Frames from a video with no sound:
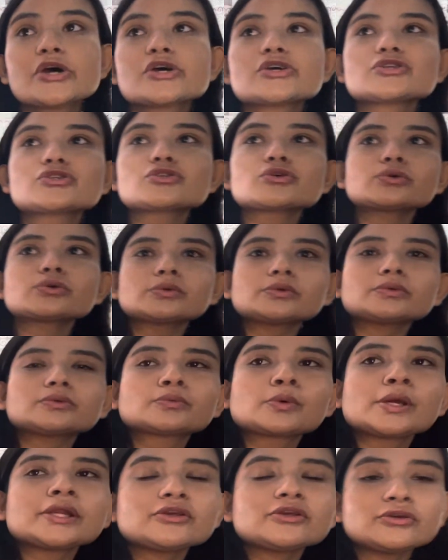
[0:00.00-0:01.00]
So
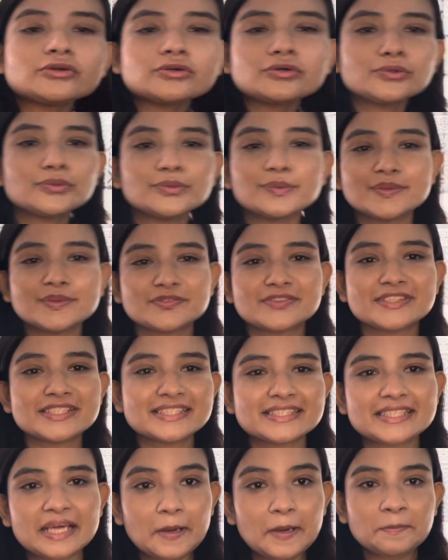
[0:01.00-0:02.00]
when you
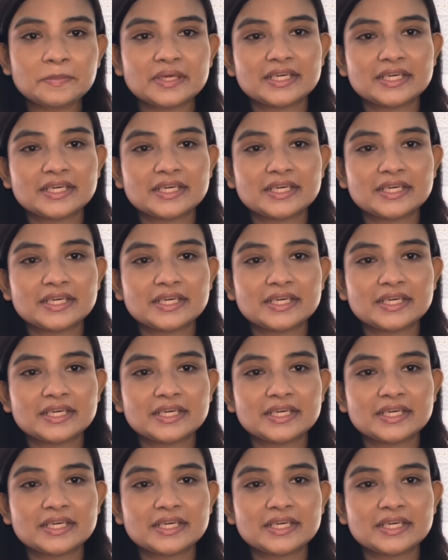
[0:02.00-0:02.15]
first come